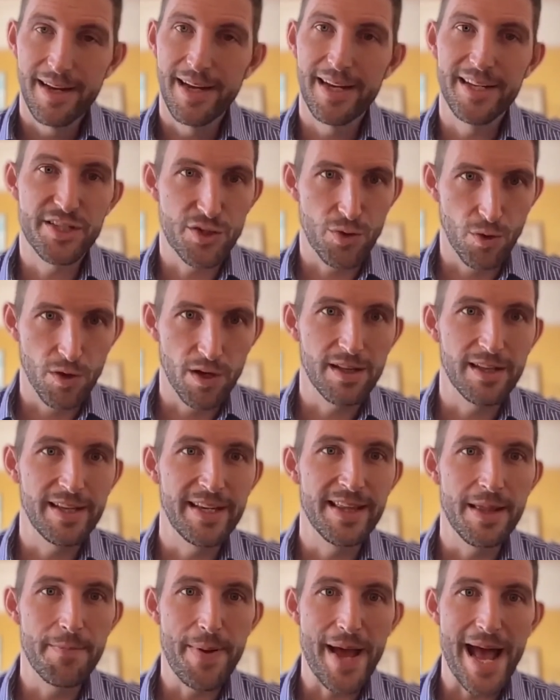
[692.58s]
Historically,
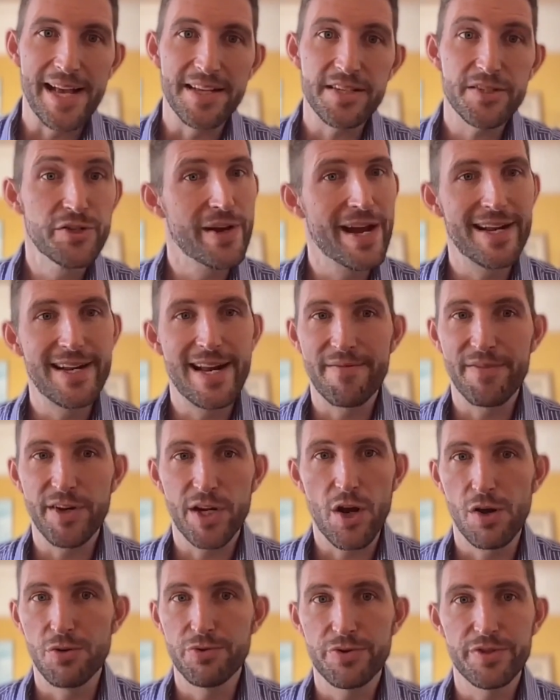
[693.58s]
in the past, you had to have a
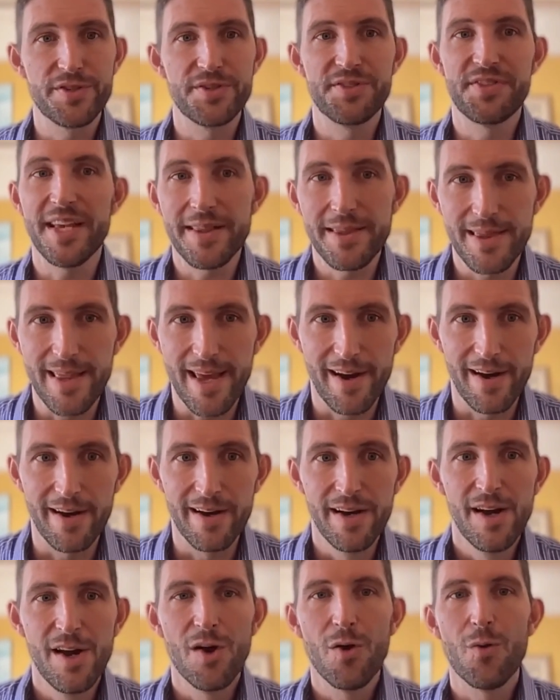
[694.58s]
coach sit there,
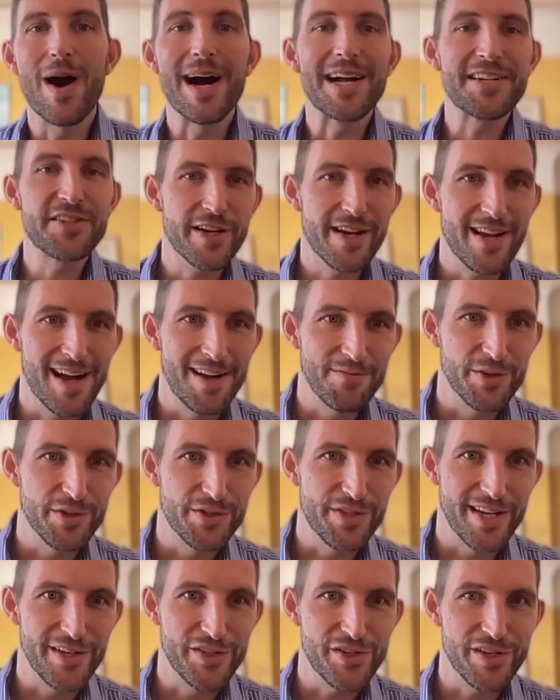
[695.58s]
watch a
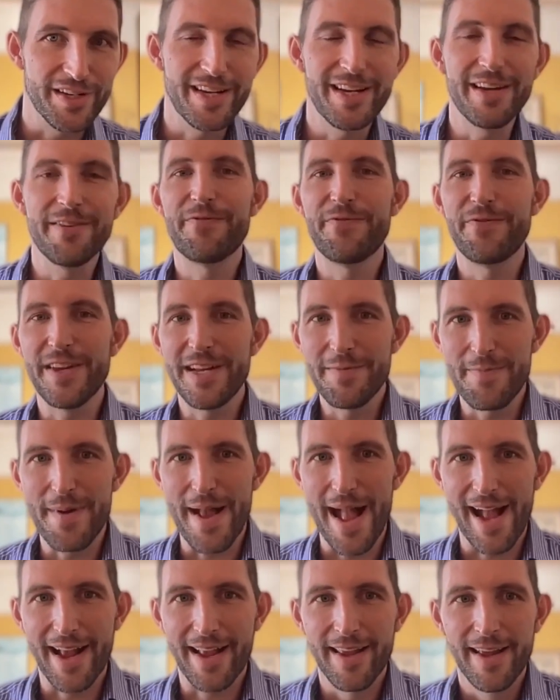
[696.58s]
conversation, give
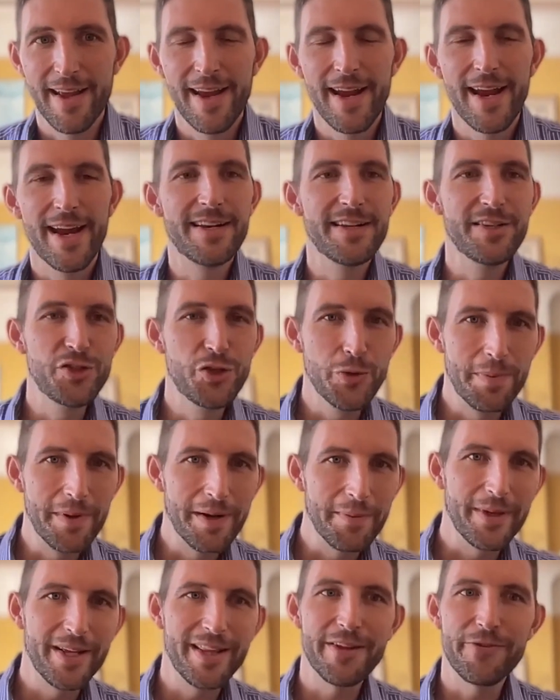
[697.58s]
feedback. And
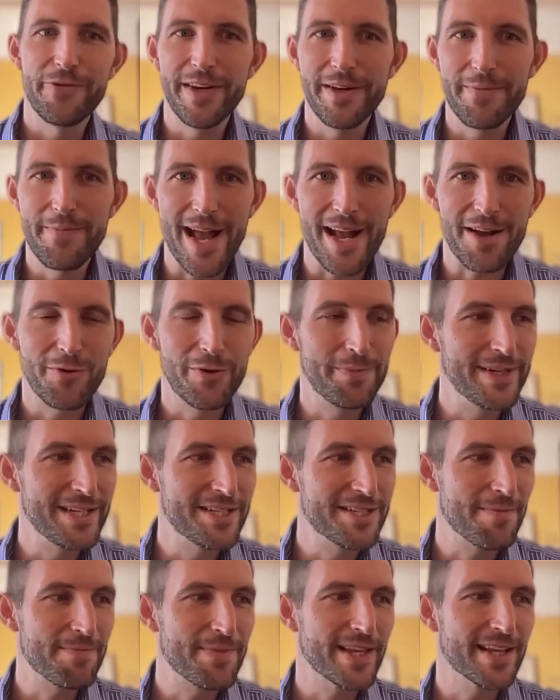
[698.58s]
indubitably, the feedback would be
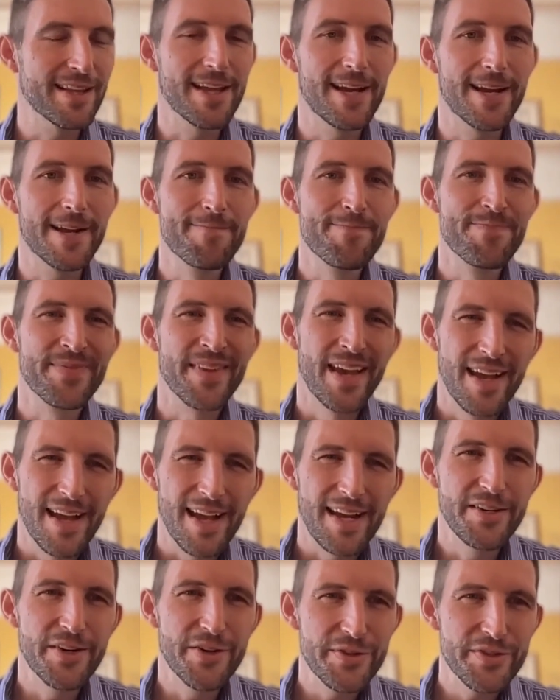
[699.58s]
something like,
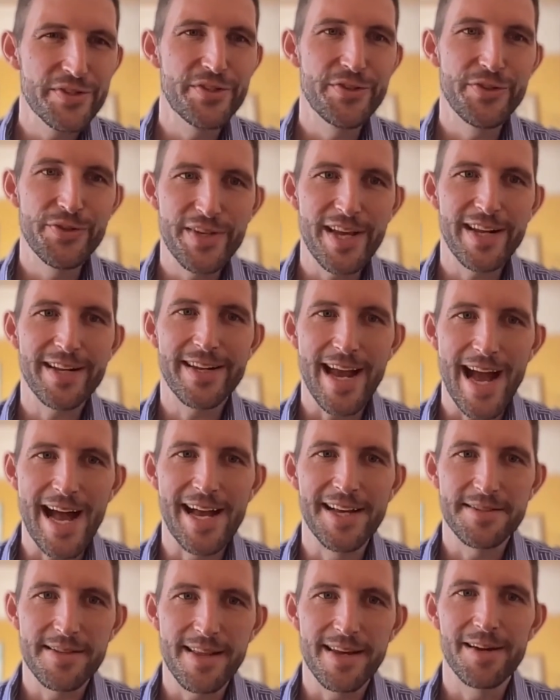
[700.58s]
I noticed you said
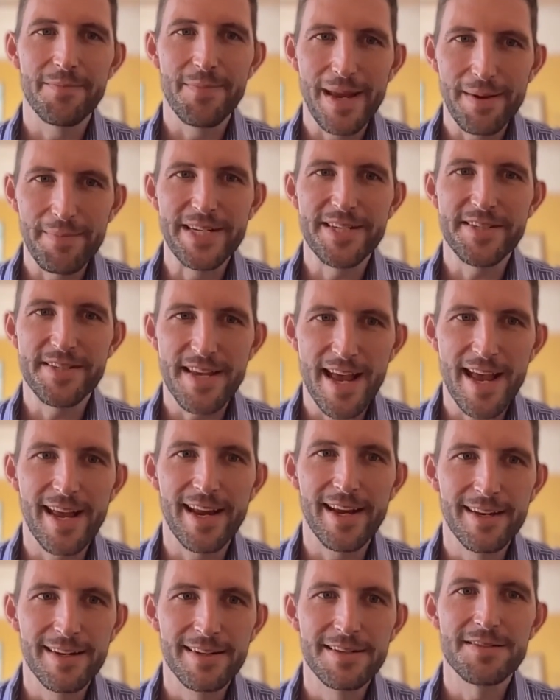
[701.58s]
guys there, maybe
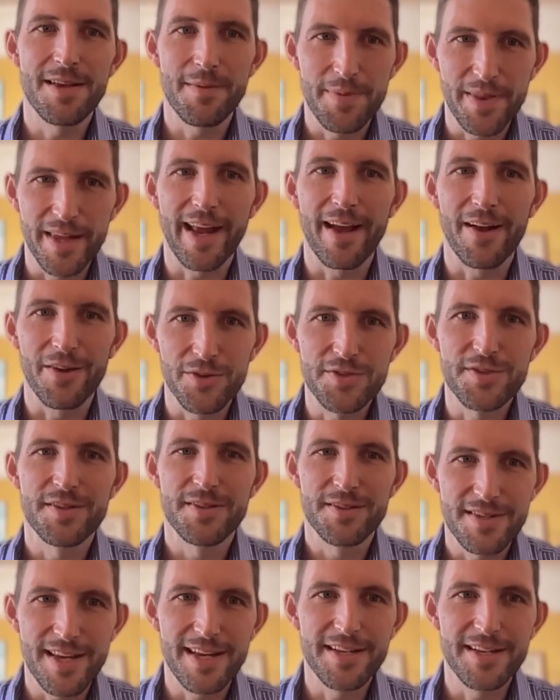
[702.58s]
say something else